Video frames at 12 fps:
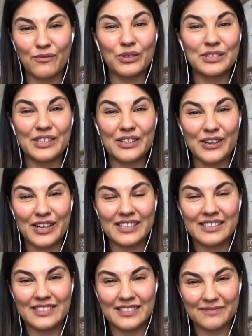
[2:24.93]
40
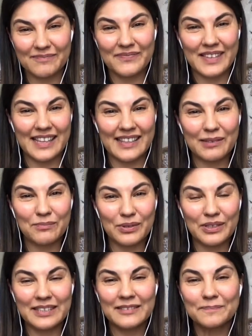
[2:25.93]
years at that
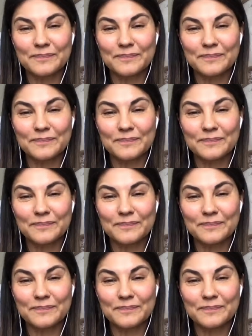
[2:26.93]
point.